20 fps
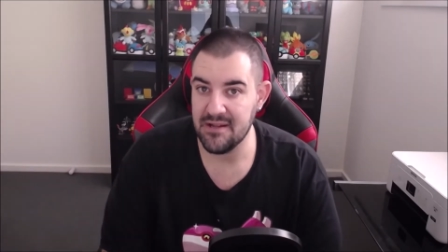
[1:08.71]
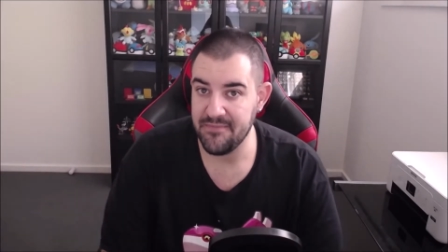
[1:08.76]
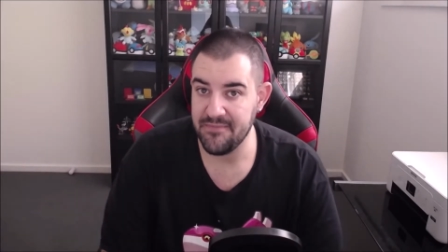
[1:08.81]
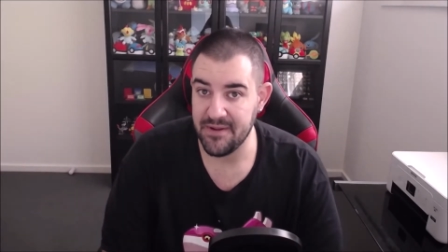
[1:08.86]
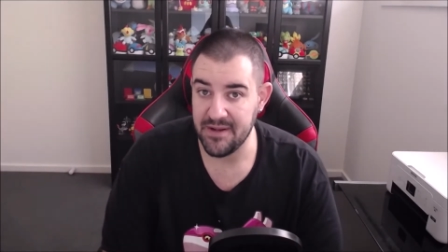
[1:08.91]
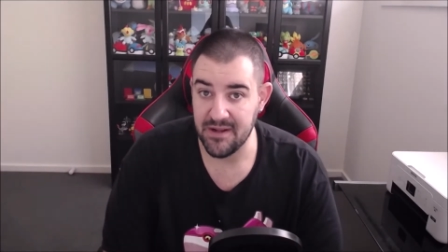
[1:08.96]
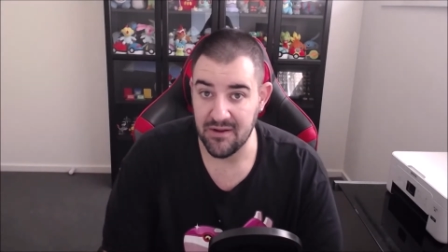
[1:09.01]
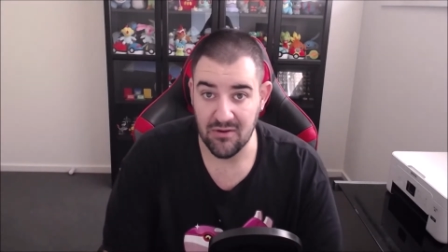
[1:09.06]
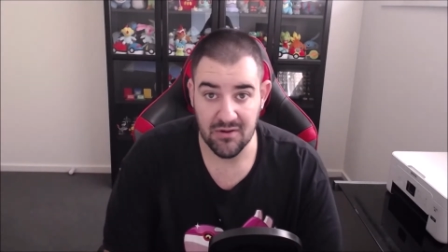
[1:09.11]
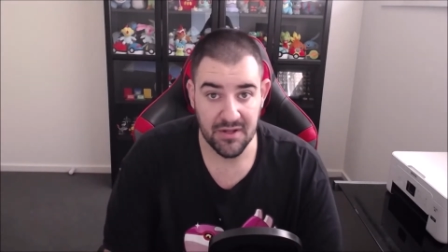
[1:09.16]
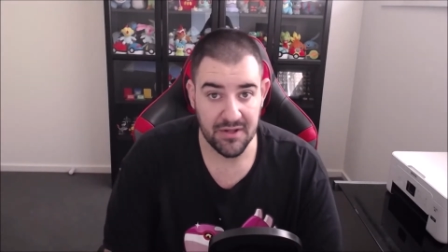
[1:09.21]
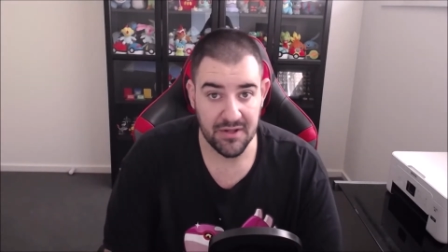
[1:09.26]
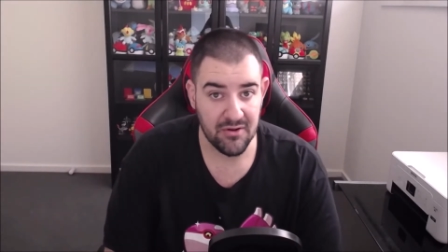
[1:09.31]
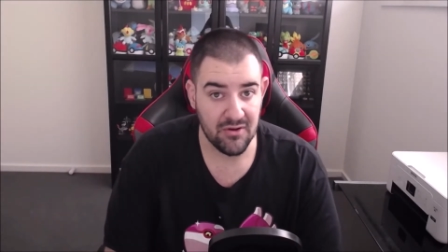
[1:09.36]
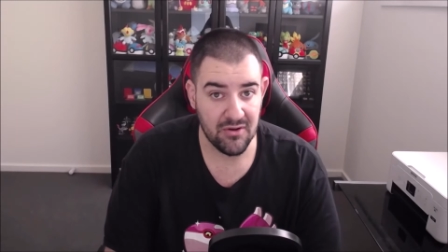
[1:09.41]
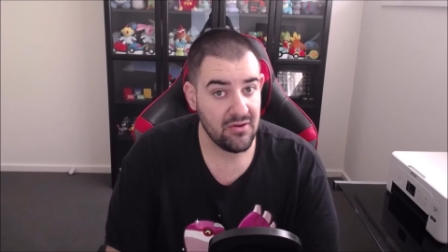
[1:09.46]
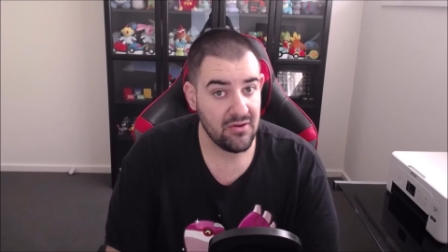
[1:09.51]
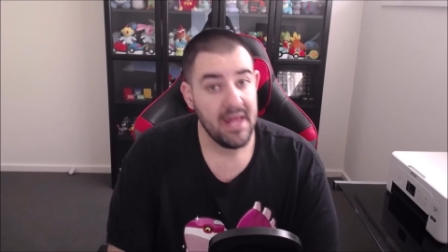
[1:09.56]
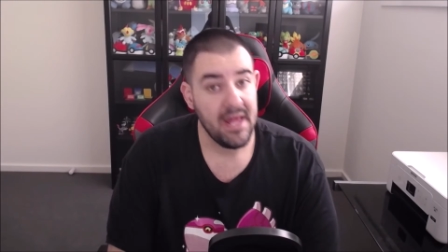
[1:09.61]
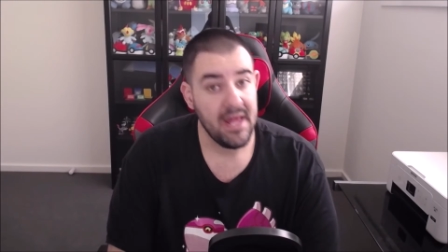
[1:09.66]
But all in
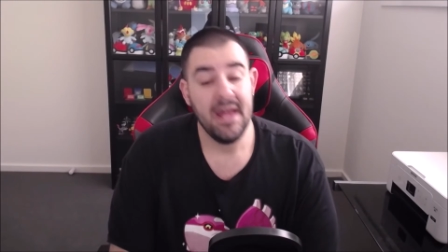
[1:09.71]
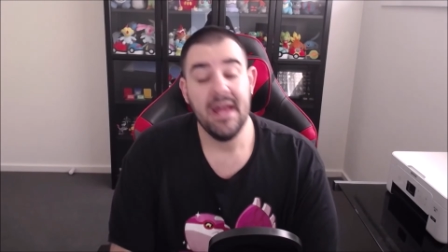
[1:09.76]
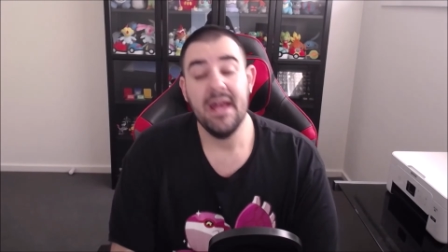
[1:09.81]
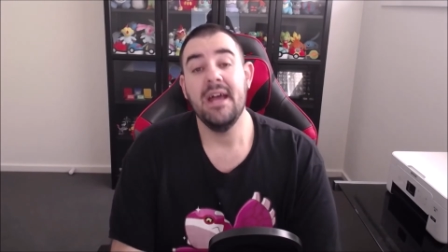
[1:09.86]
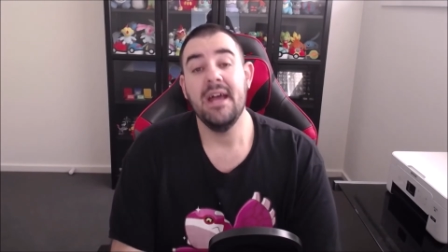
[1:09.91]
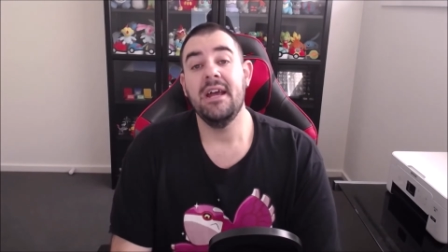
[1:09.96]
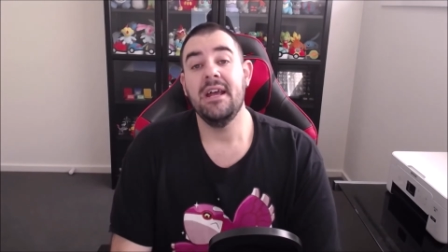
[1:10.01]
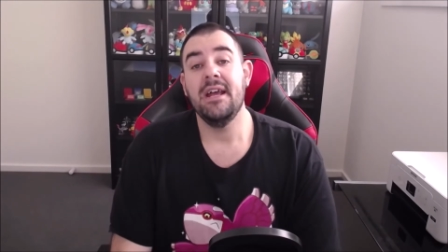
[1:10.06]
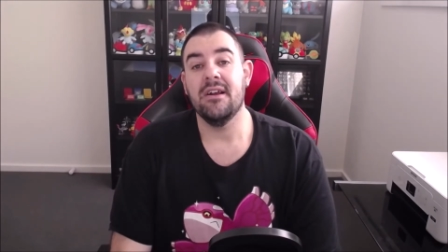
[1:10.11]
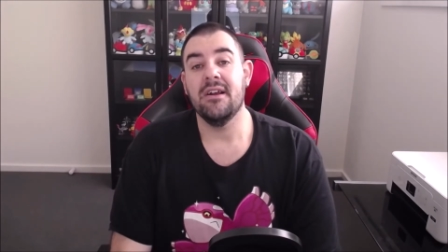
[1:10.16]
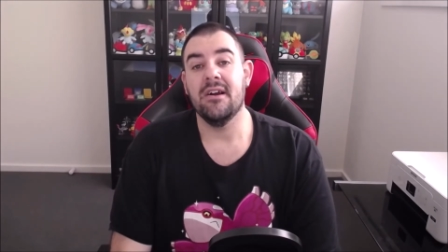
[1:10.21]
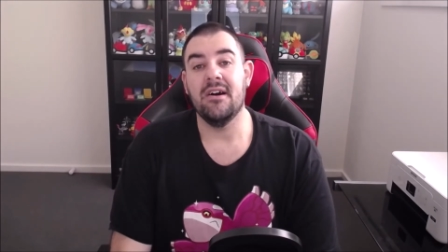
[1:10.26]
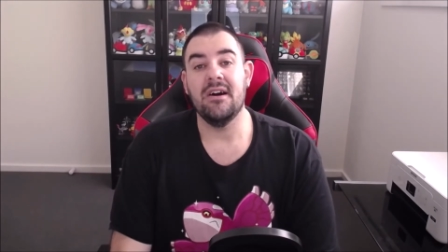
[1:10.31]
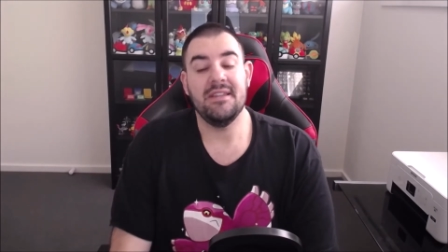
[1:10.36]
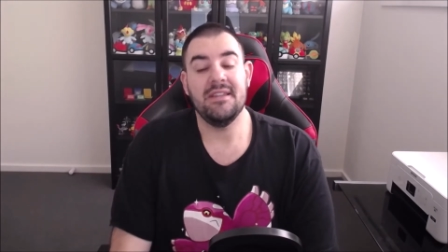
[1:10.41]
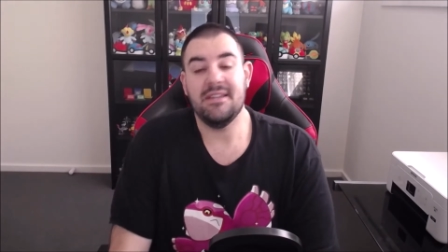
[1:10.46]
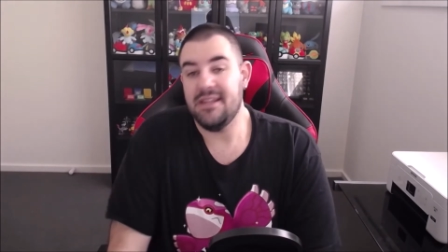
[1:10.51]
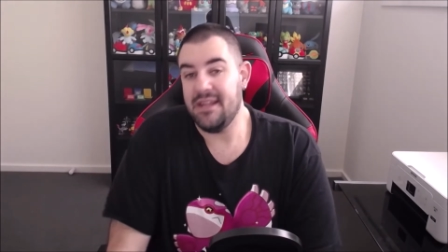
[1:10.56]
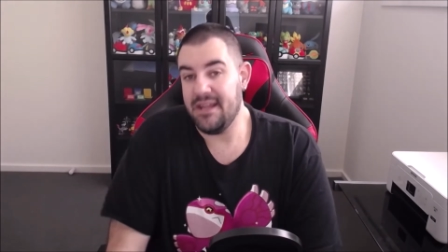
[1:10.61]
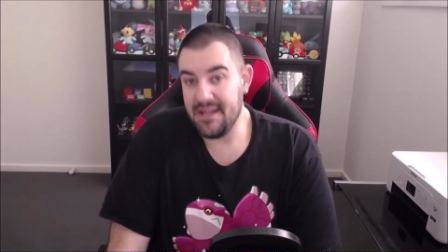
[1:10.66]
all,
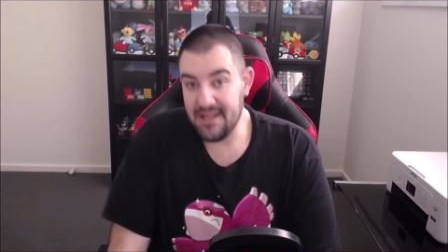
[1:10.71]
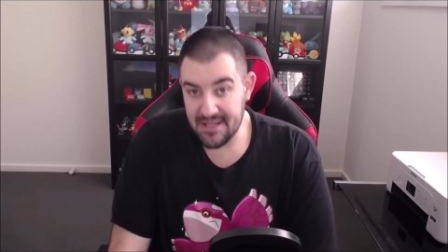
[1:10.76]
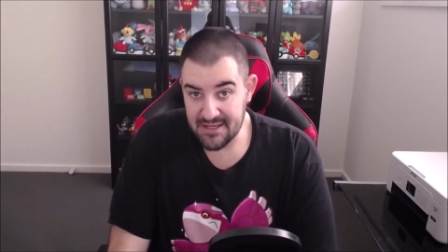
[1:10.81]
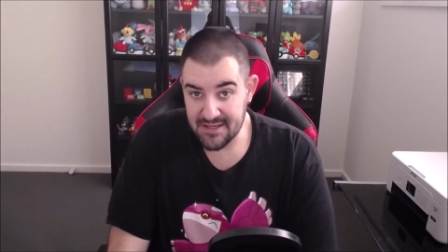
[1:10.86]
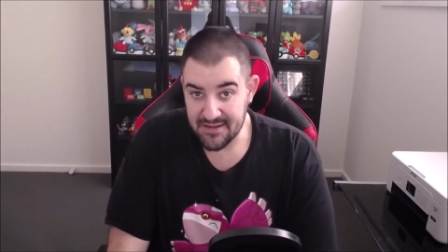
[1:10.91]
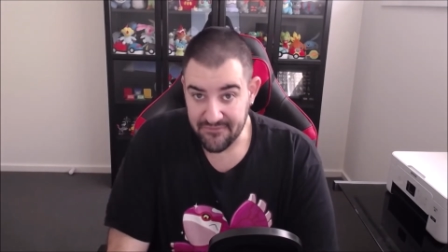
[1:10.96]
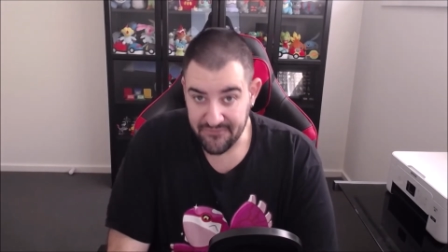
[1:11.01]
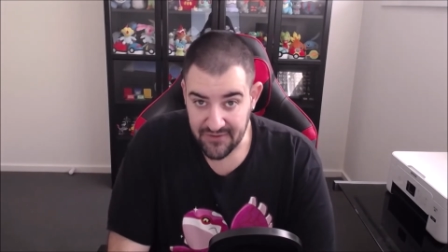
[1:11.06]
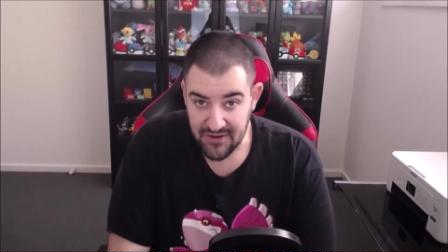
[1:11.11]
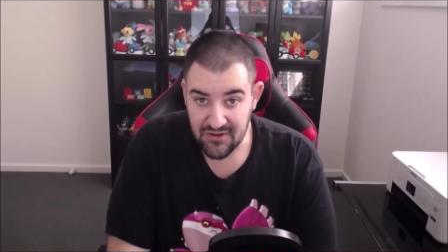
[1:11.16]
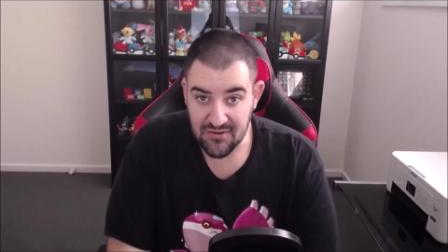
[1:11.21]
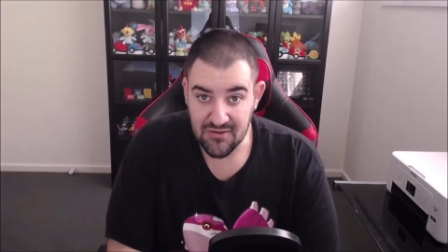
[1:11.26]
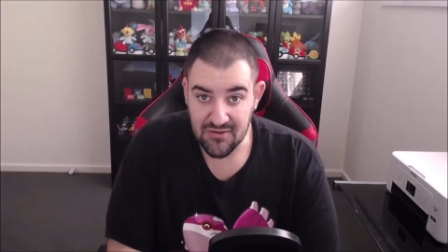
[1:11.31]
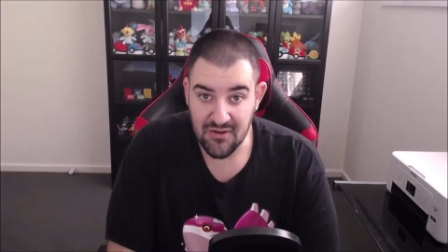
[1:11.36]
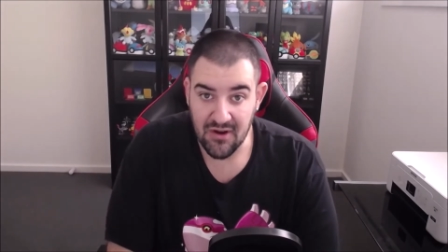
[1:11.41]
guys, it is official.